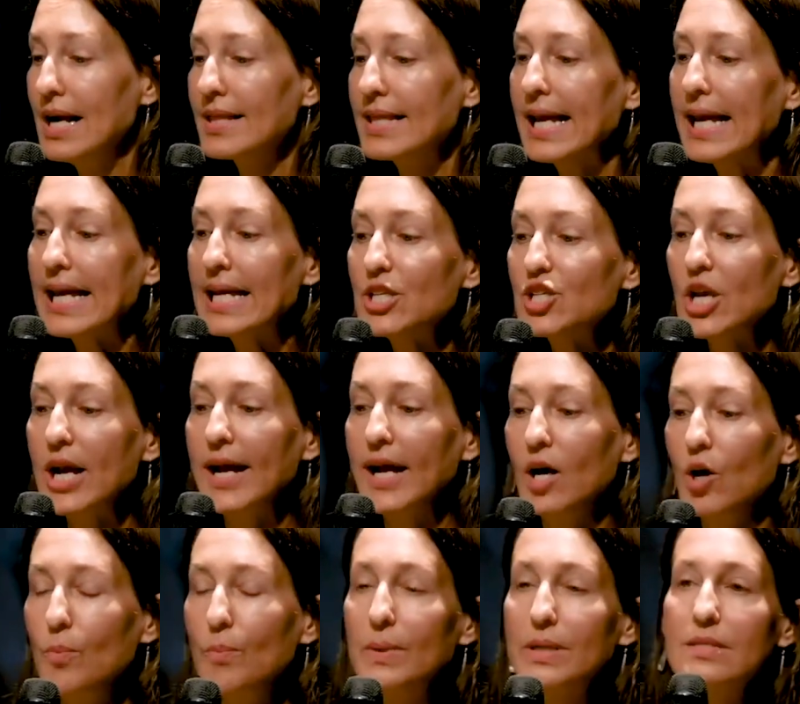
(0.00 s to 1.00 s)
They each
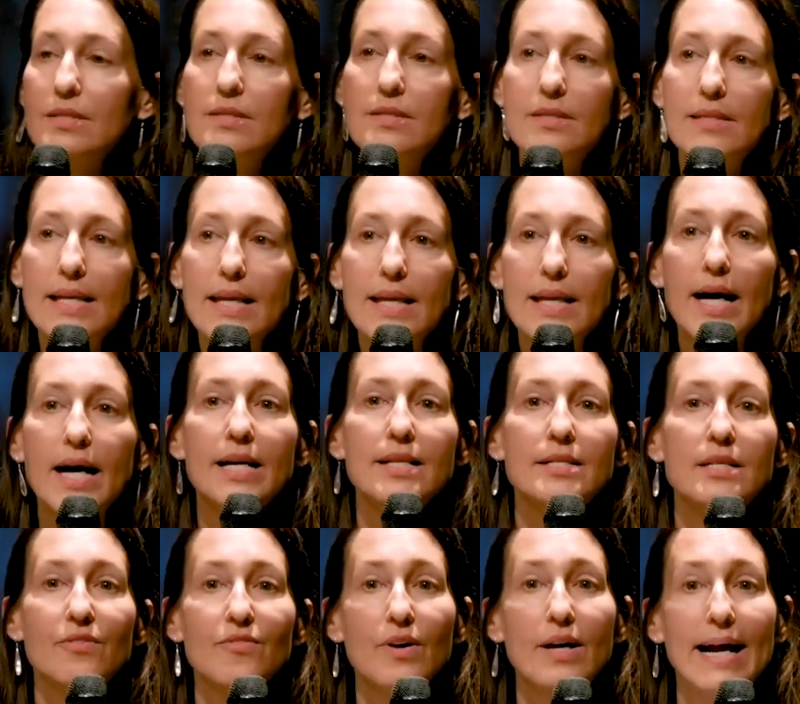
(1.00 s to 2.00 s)
help us see a
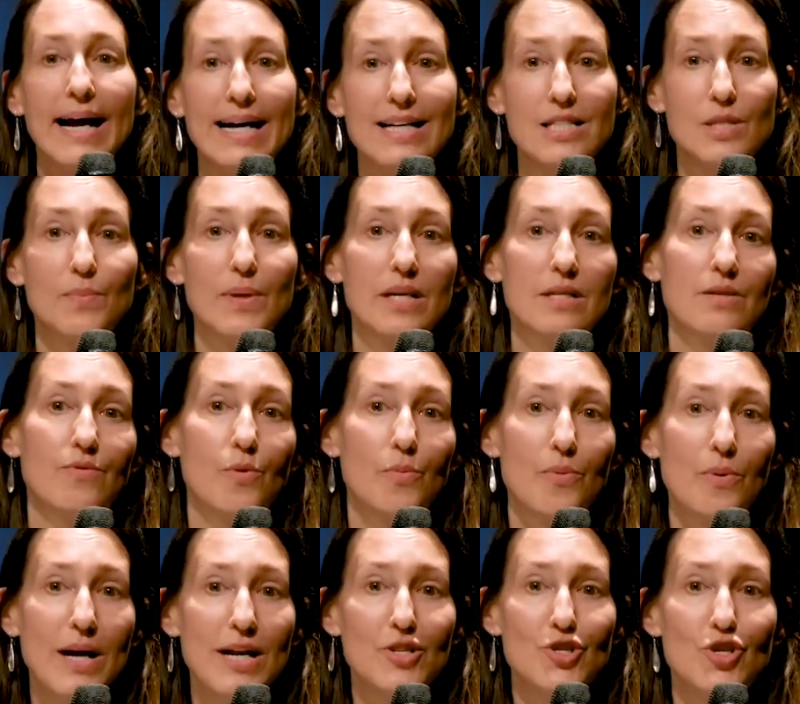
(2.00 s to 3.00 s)
different aspect of
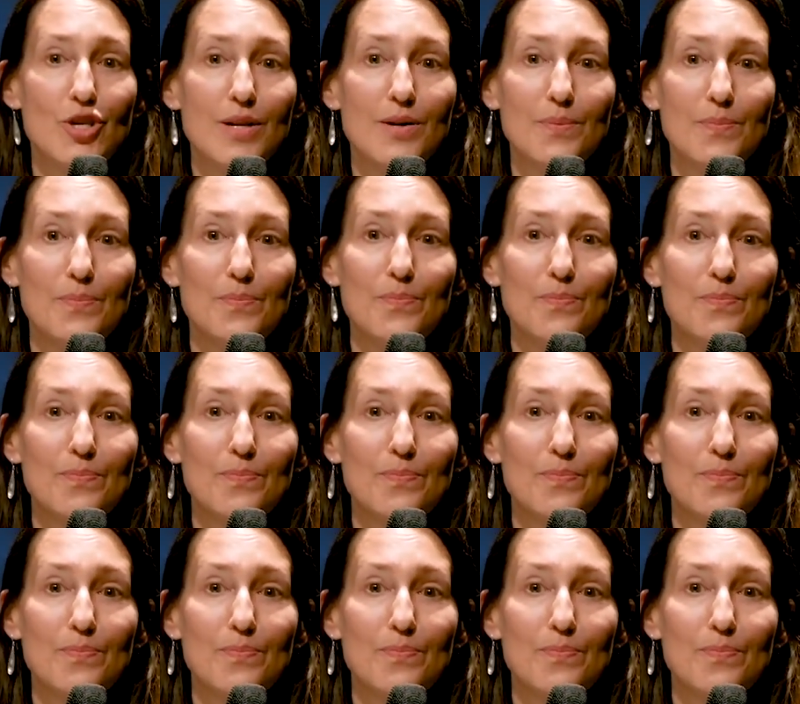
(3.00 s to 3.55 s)
oppression.